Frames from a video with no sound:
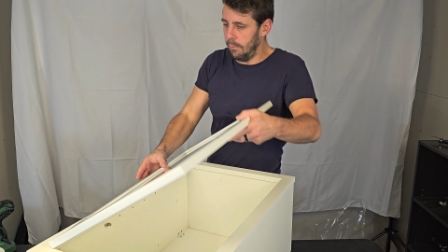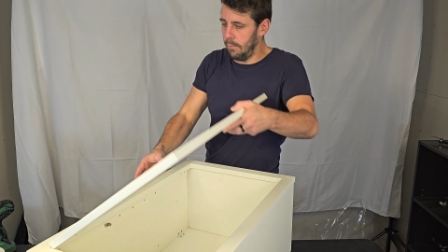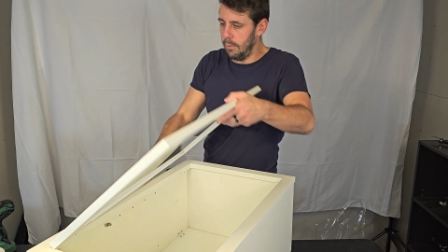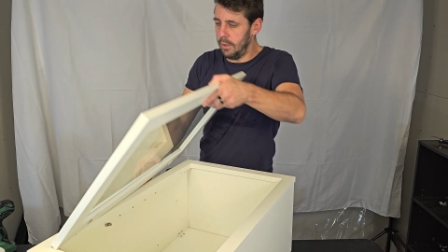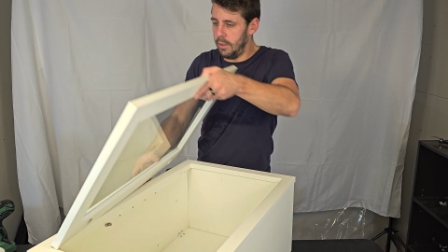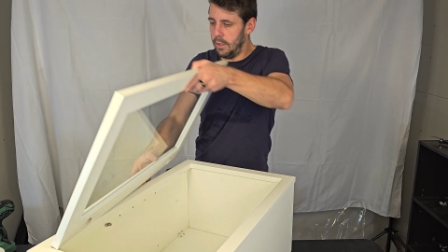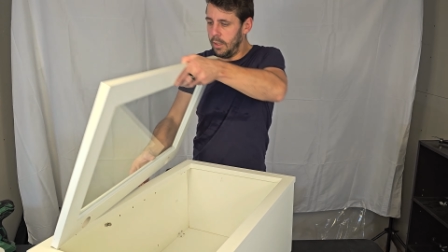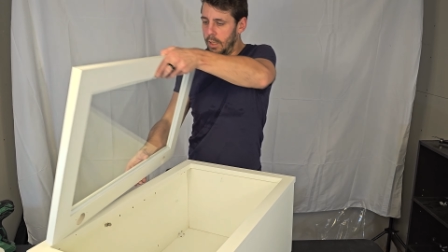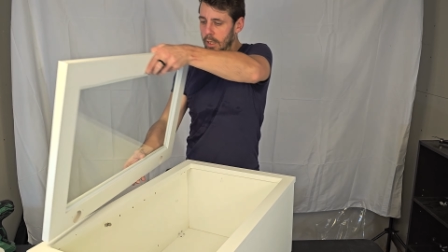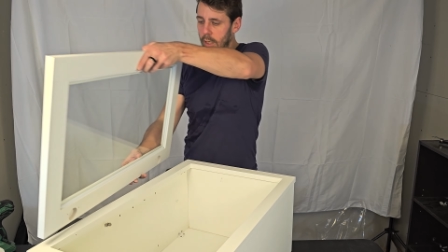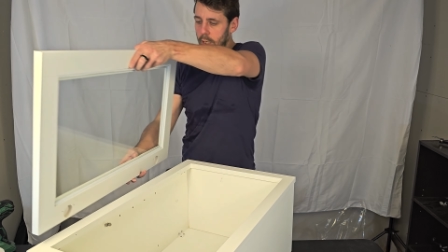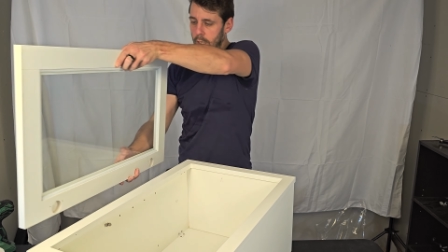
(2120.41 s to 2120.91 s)
With
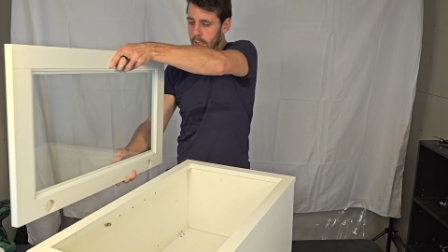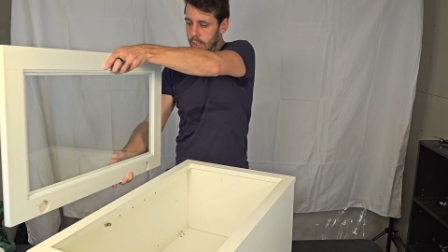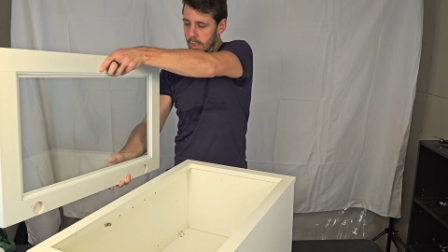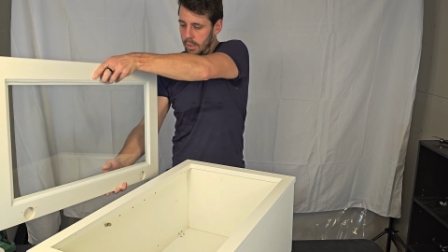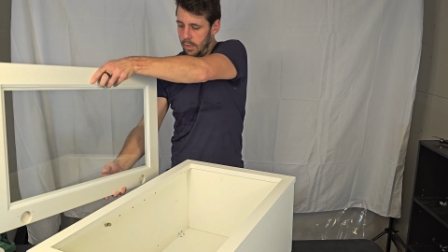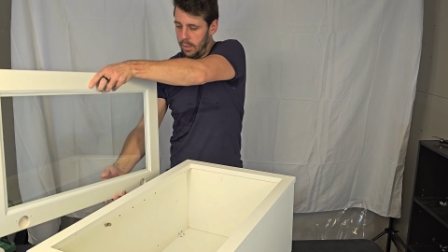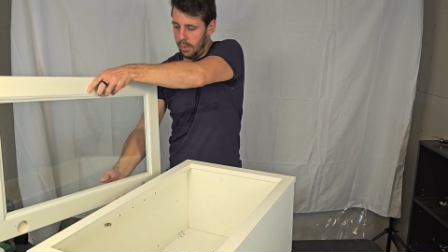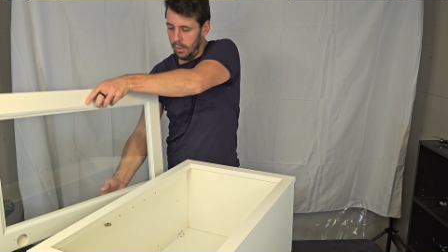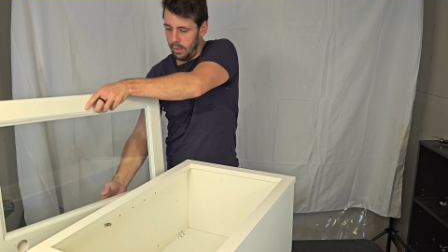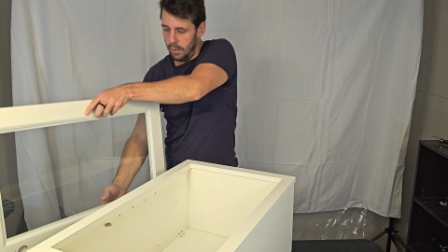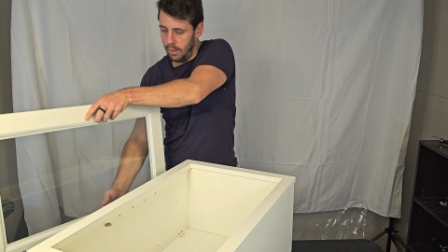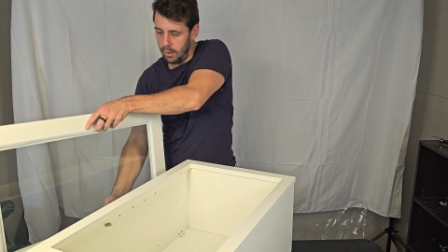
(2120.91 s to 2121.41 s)
the
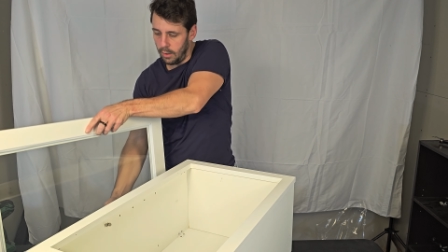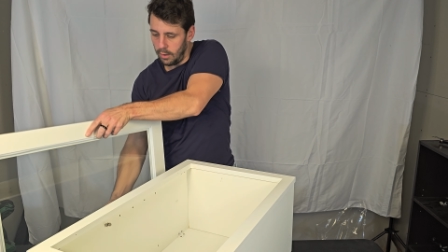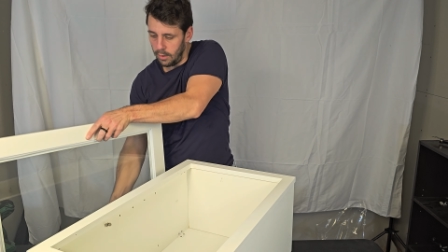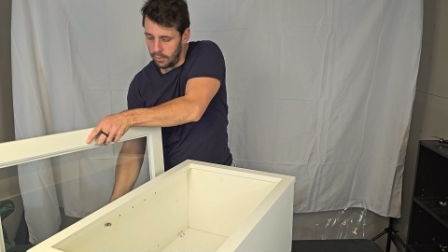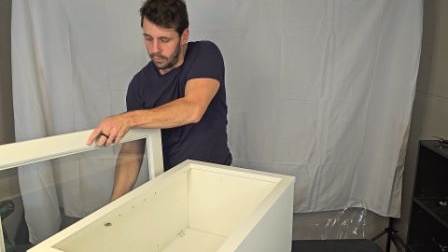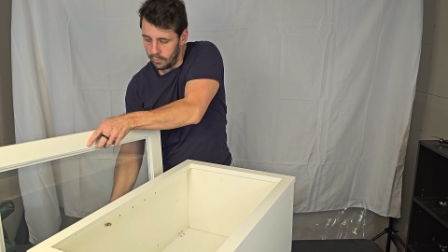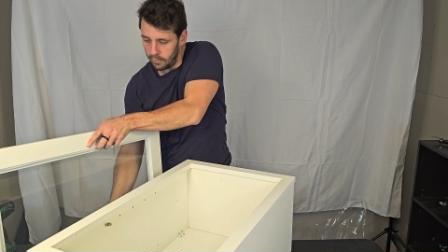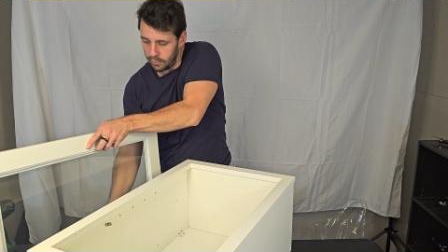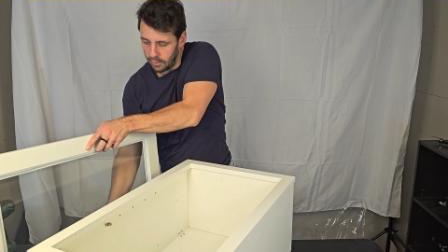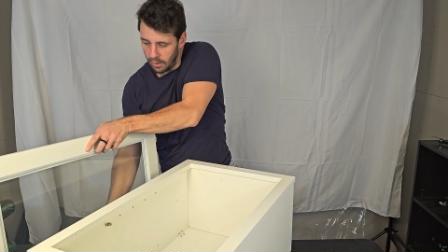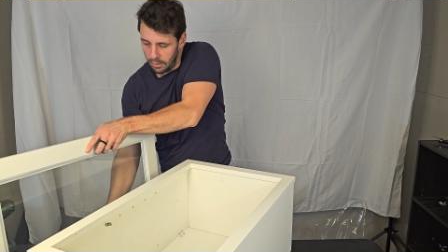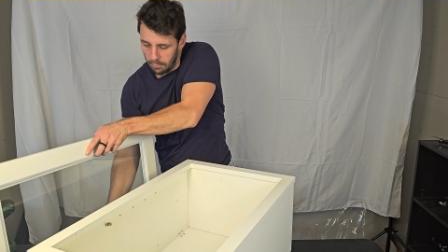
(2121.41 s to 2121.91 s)

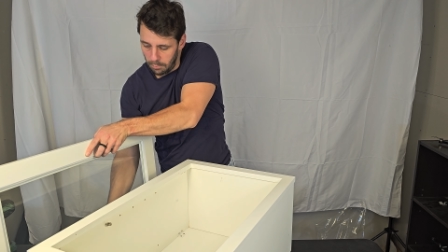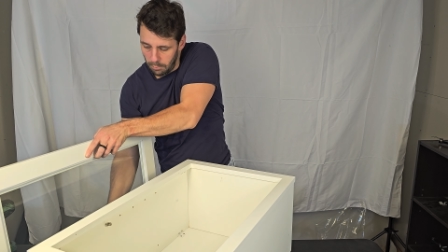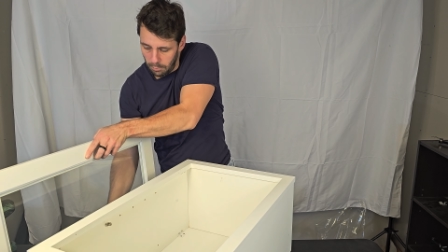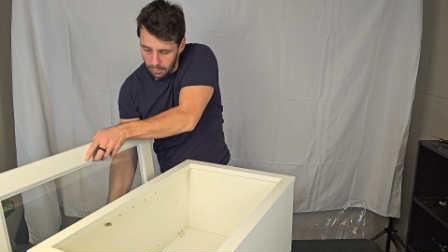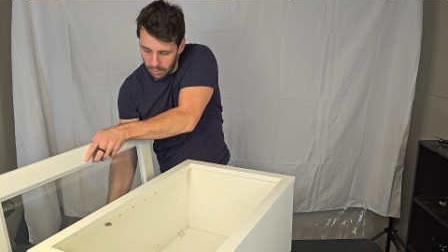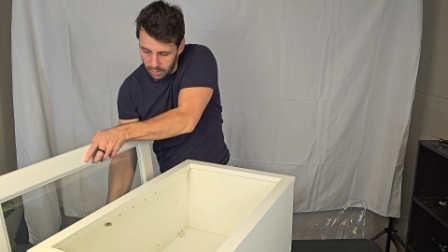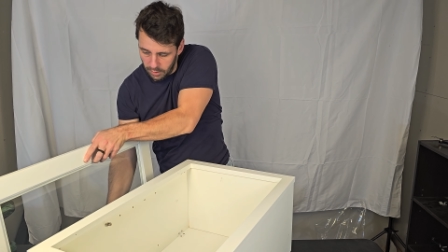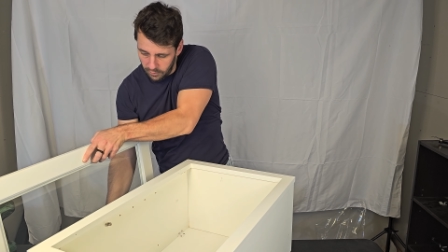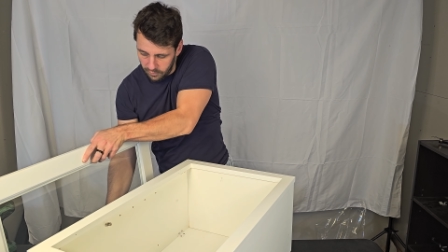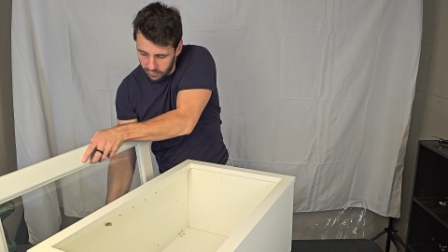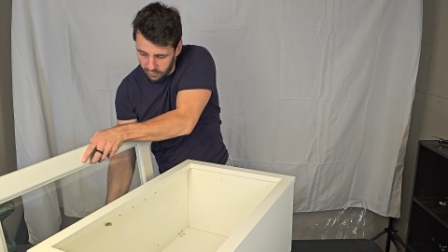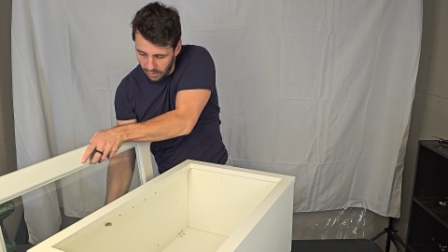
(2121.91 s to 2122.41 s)
something
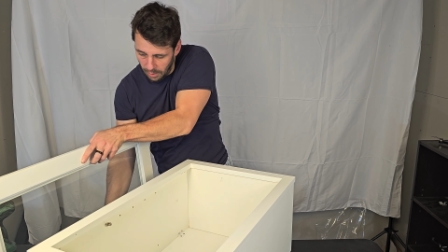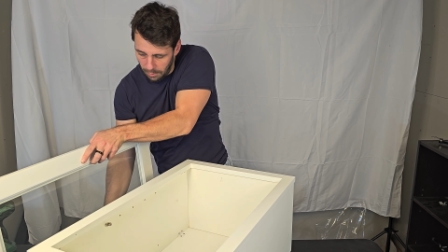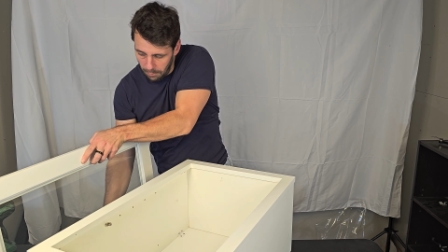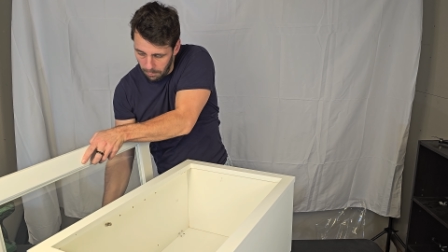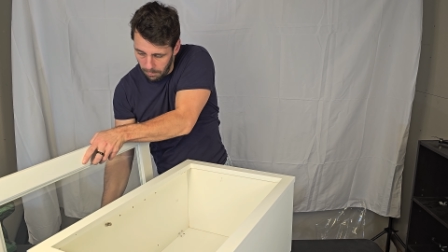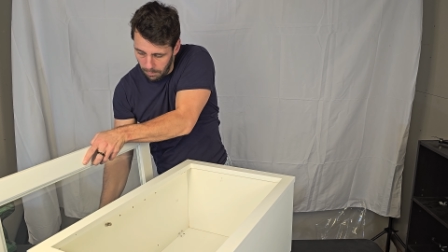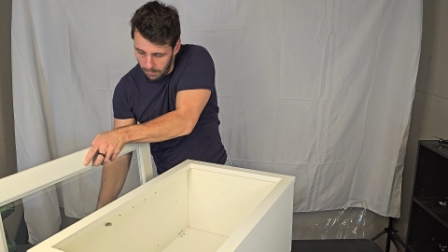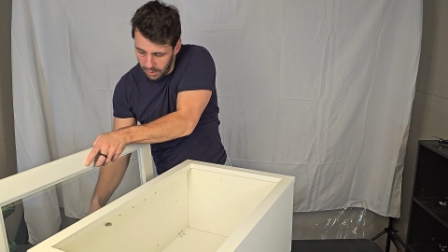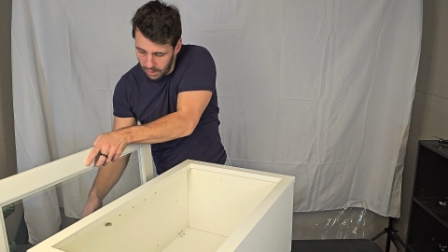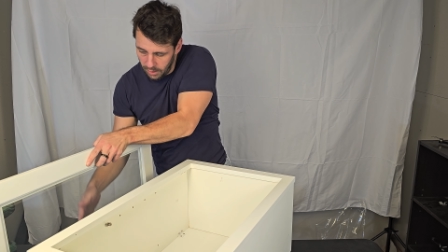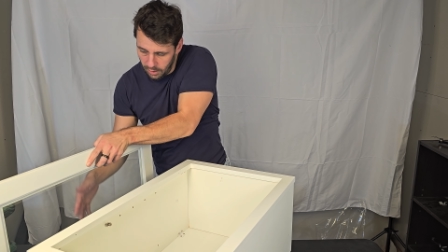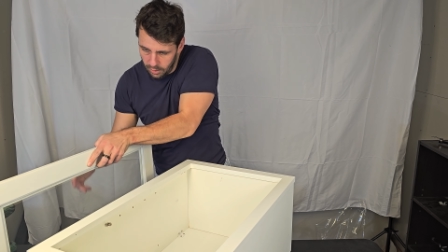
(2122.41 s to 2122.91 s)
and the
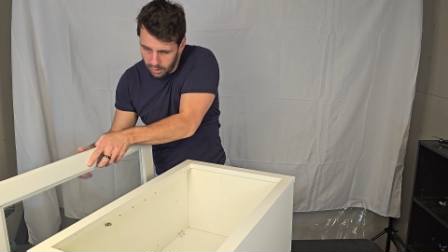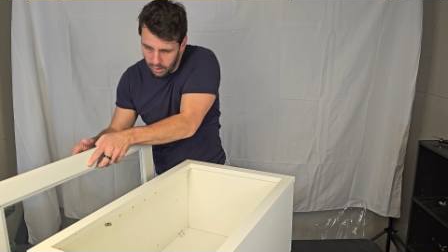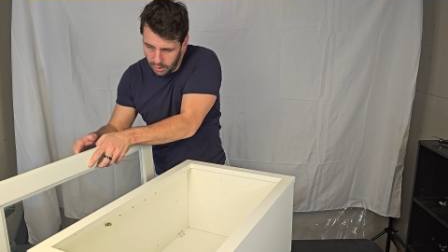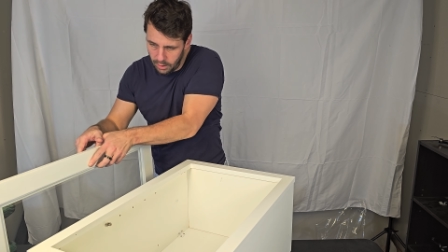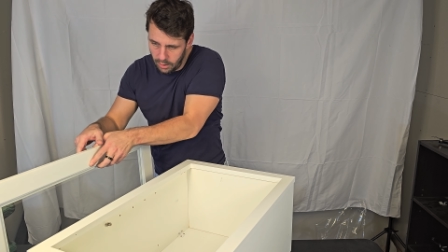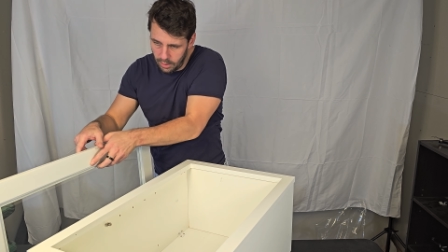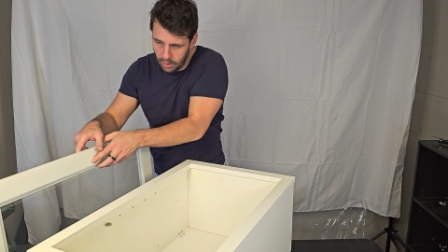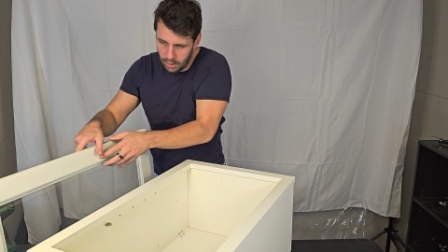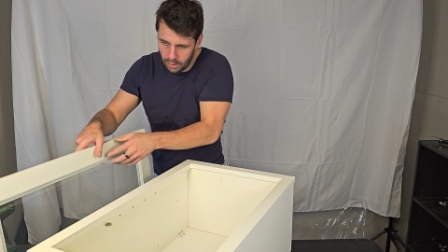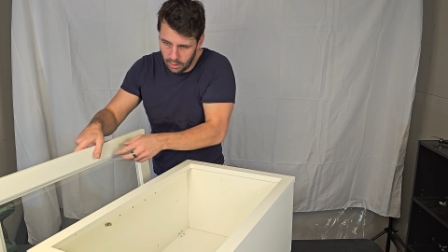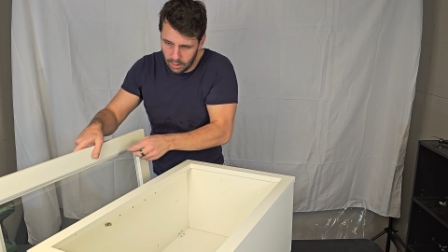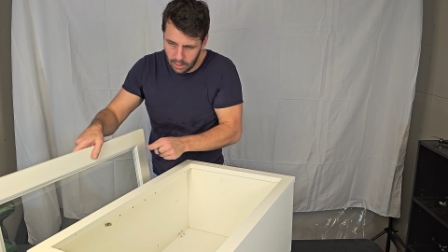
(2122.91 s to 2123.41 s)
something and the
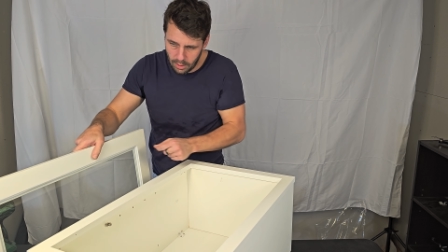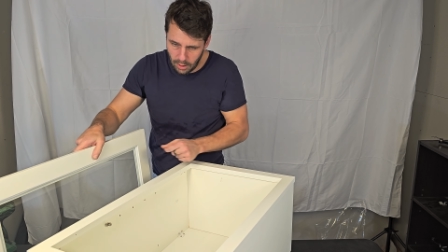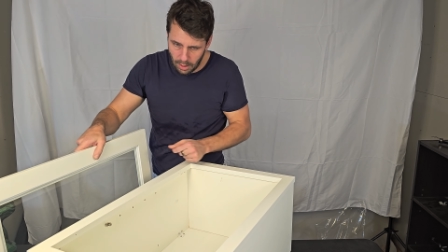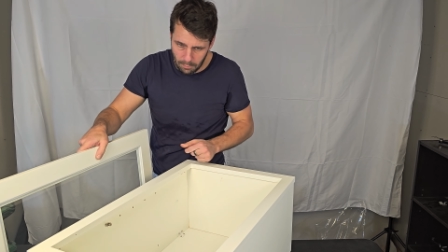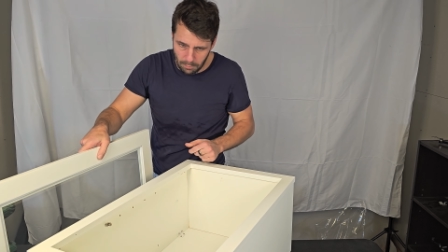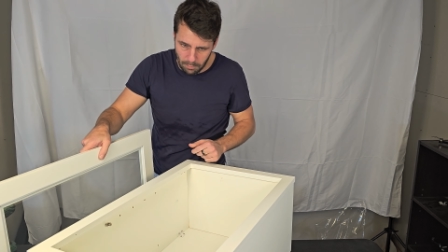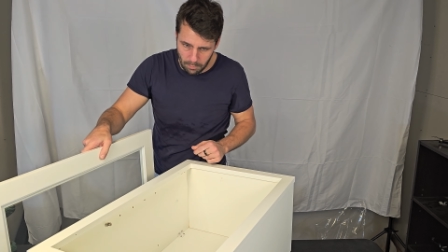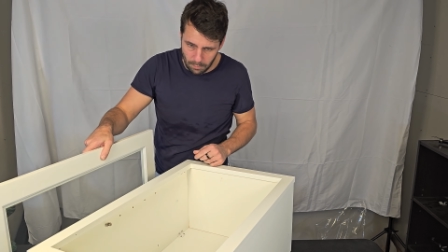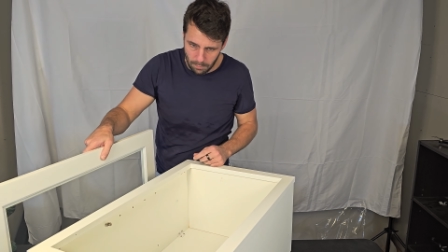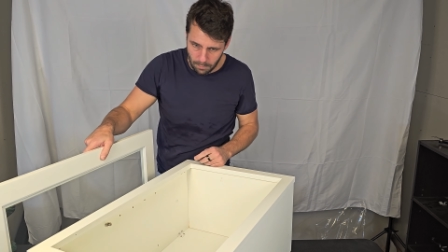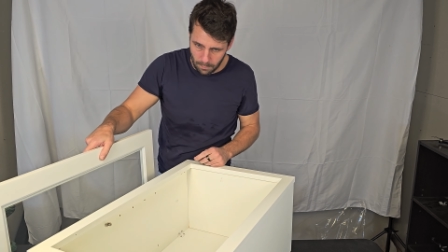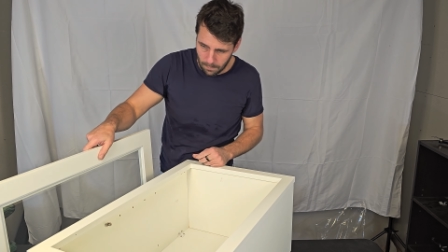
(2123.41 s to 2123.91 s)

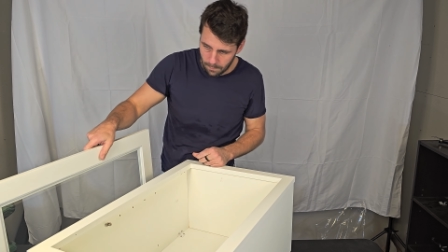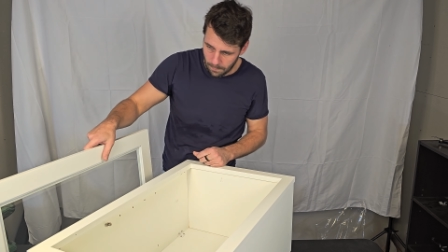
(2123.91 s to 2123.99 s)
da-da-da-da-da-da.